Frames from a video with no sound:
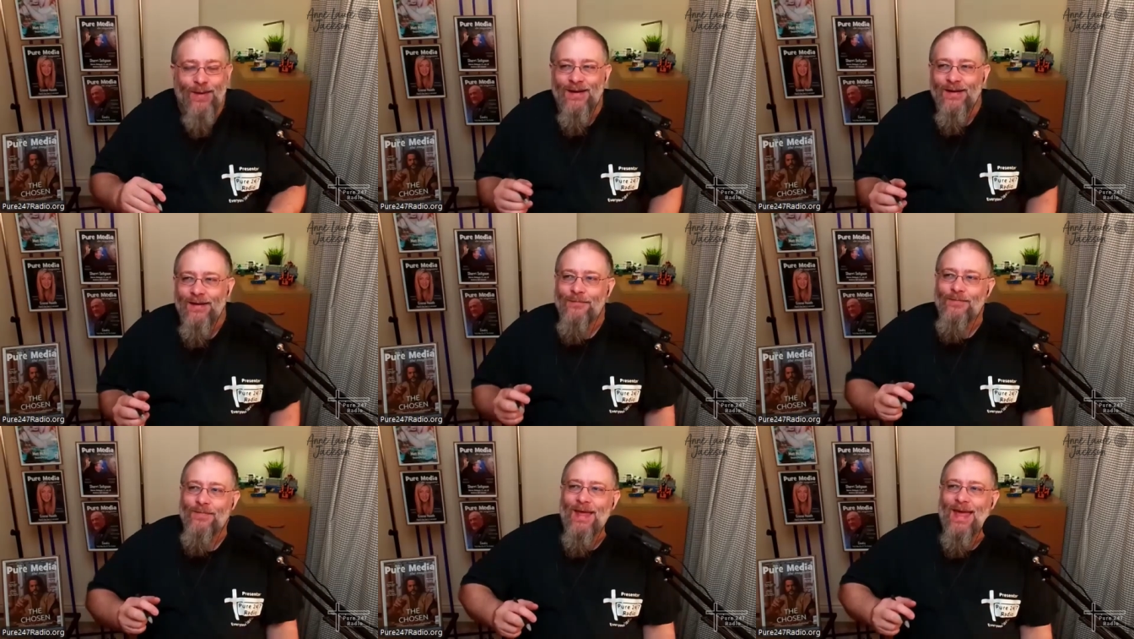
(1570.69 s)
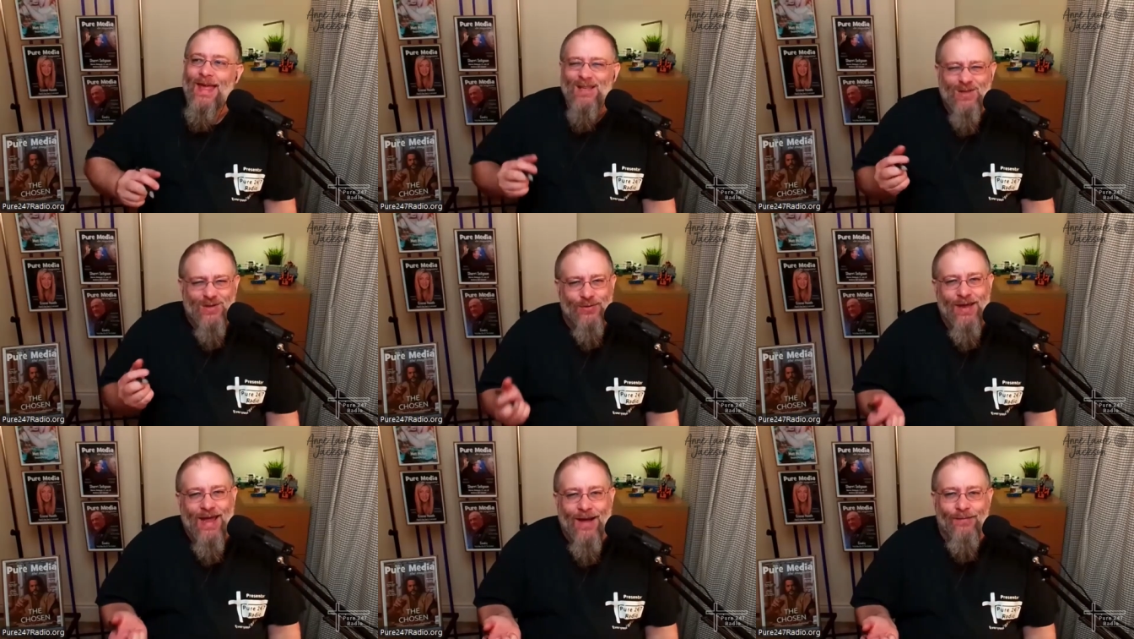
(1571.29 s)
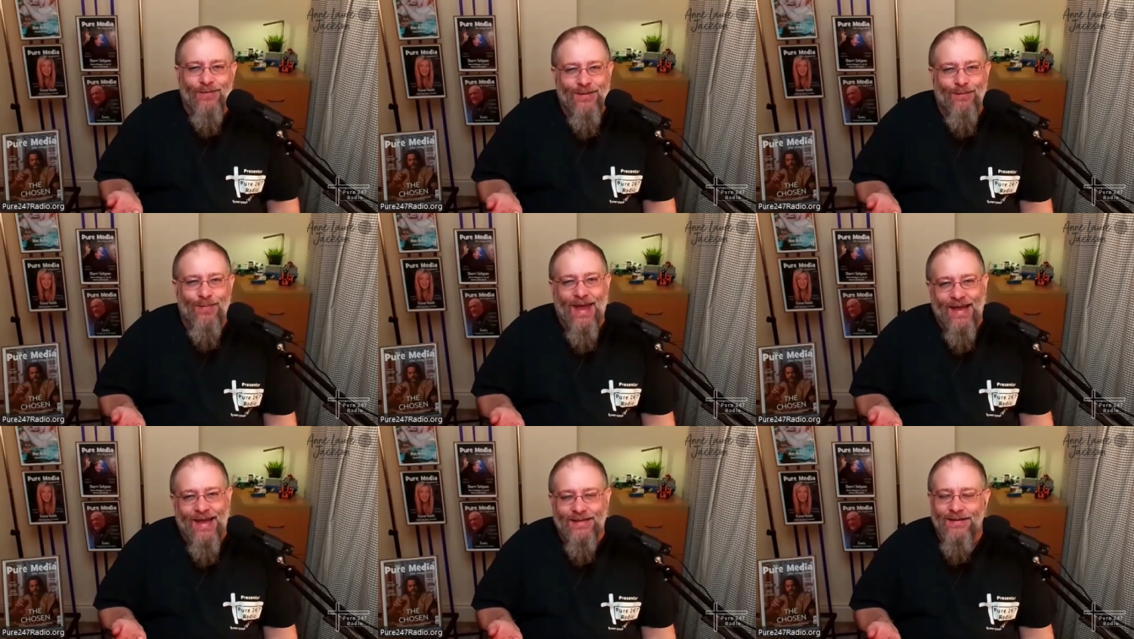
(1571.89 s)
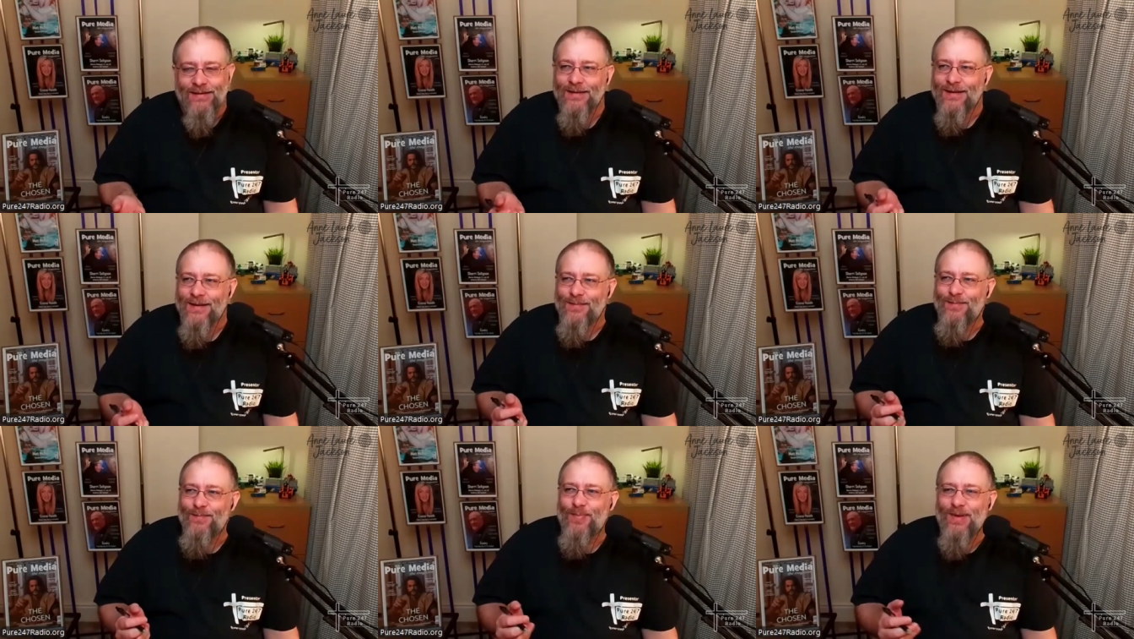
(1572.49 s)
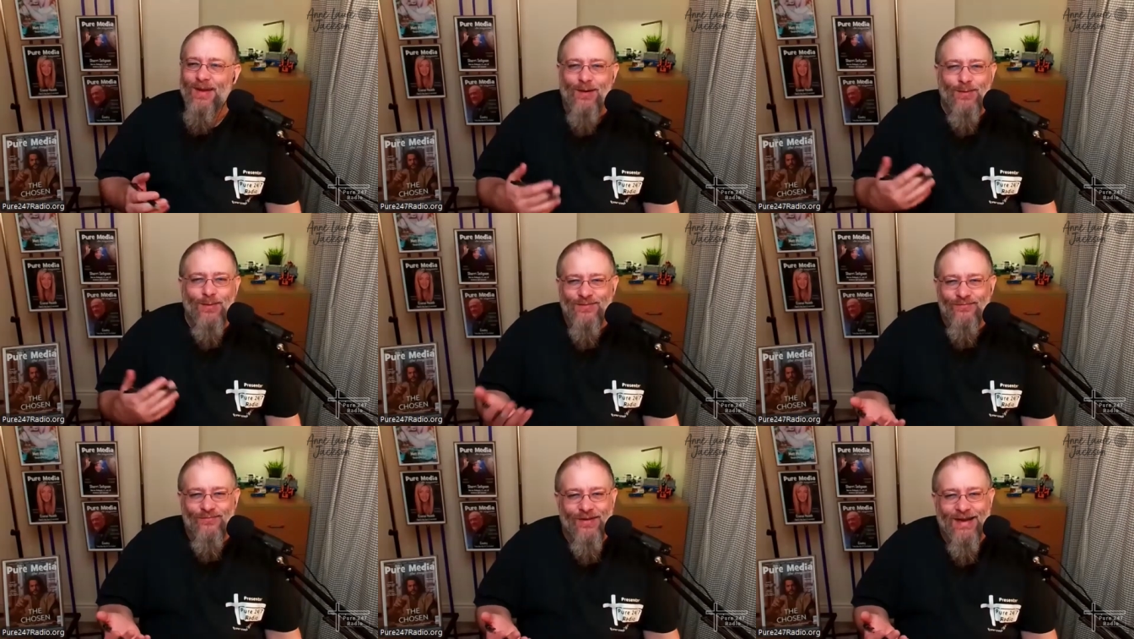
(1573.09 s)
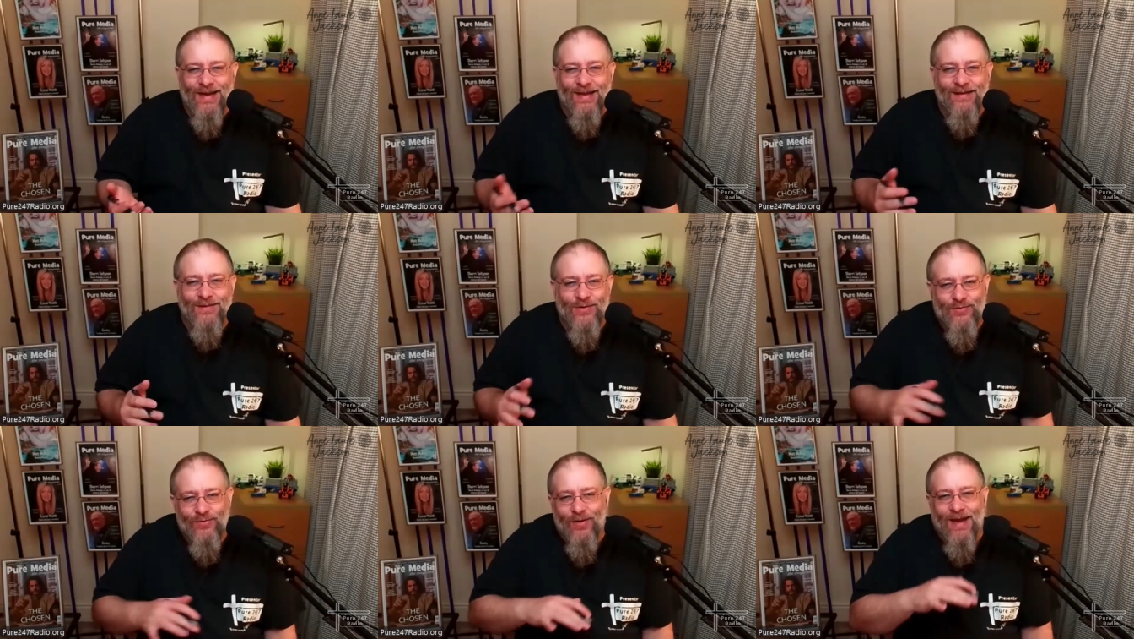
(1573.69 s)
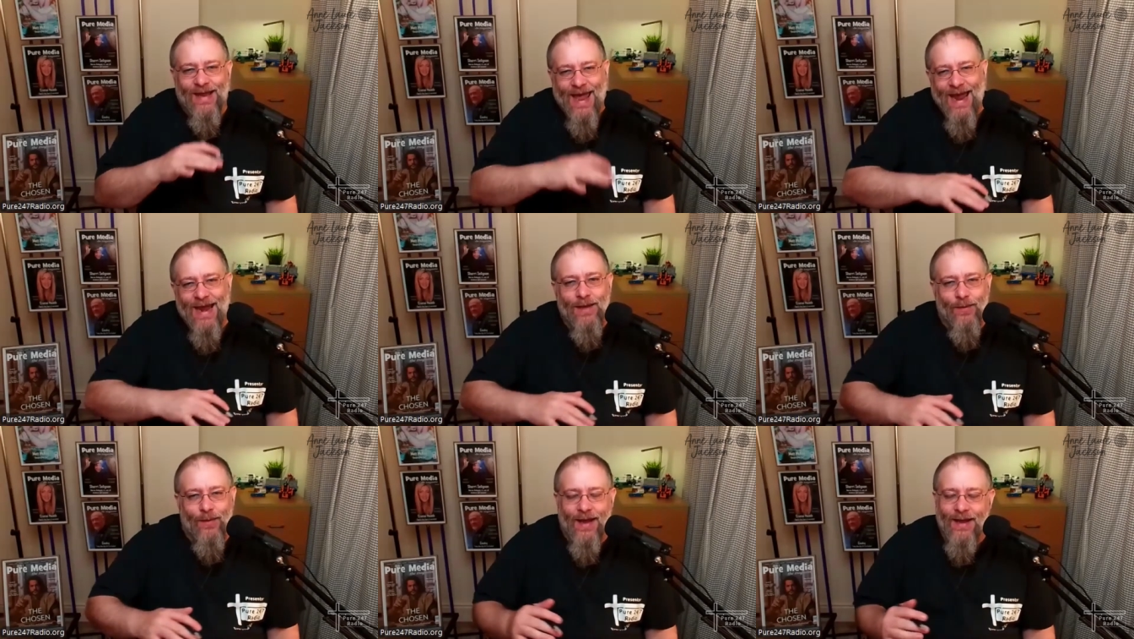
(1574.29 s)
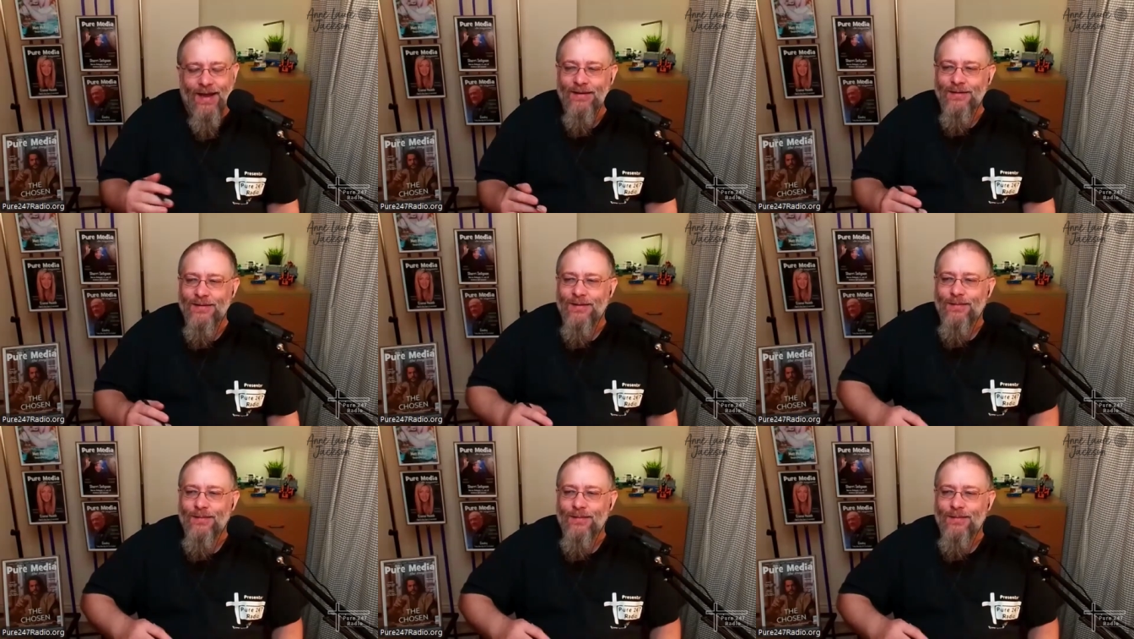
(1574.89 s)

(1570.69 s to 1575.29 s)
And it sort of helped a bit, but I wasn't really struggling anyway.